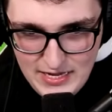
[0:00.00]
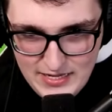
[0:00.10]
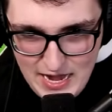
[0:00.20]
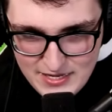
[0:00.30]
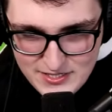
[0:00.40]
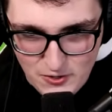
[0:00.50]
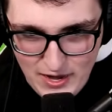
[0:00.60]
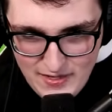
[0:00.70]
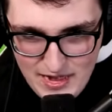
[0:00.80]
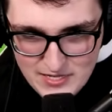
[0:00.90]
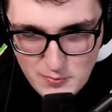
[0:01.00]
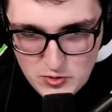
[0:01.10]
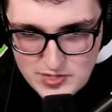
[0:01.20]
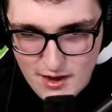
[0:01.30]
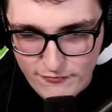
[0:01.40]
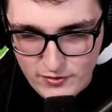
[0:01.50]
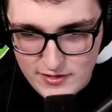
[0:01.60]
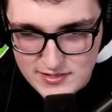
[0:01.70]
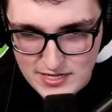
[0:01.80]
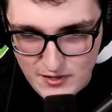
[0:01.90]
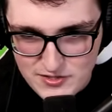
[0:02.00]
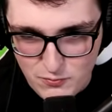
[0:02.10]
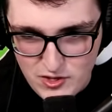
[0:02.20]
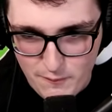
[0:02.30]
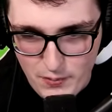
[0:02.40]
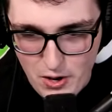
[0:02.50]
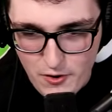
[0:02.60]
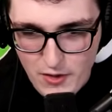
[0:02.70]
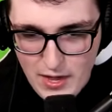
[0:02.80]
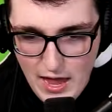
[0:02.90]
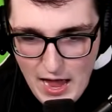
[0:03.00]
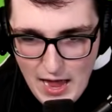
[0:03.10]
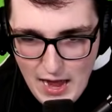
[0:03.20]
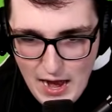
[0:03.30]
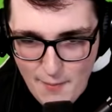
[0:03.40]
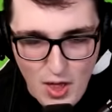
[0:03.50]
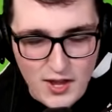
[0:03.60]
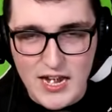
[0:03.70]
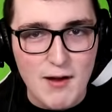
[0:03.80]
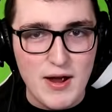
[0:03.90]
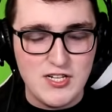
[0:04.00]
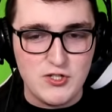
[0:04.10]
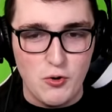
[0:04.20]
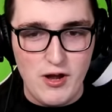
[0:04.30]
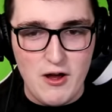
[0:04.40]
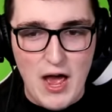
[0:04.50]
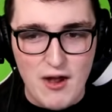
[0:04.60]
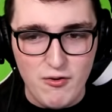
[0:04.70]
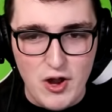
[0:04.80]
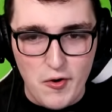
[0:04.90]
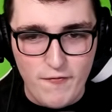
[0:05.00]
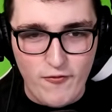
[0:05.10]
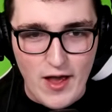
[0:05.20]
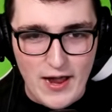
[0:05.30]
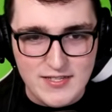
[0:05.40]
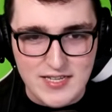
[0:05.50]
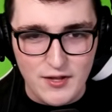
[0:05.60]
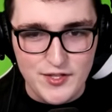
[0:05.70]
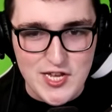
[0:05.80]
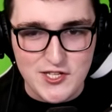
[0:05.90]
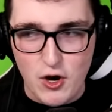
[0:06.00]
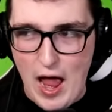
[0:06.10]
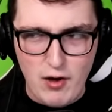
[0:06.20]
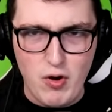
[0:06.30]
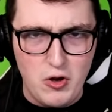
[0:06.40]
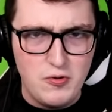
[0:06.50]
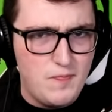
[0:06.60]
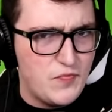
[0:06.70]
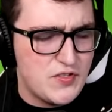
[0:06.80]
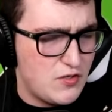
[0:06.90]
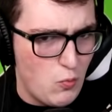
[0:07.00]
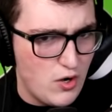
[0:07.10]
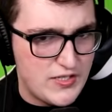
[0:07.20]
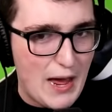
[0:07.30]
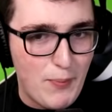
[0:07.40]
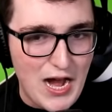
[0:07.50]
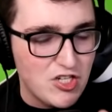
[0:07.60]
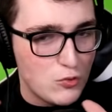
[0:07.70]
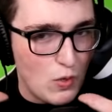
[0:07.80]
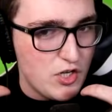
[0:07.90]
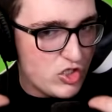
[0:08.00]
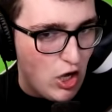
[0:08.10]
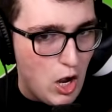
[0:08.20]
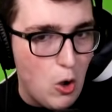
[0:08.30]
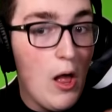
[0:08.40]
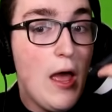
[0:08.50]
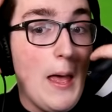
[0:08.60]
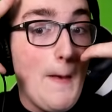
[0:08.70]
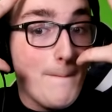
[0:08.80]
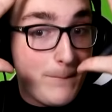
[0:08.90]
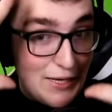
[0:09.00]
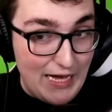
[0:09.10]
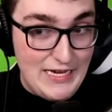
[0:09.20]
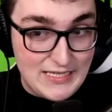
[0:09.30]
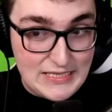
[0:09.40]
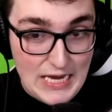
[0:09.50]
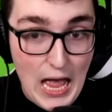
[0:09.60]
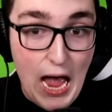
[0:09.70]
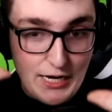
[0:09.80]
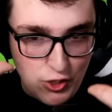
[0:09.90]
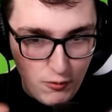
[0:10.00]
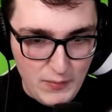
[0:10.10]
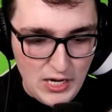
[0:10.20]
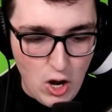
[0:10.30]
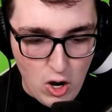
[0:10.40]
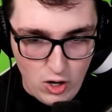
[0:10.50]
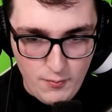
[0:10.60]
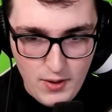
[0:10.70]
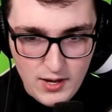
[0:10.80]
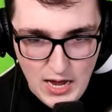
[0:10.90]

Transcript: Yes, okay, that is most definitely the skeleton with the bow. Uh, I'm not going to have my sword out. I don't know if uh, skeletons are aggroed towards that, but I just want to show peace. I don't mean harm.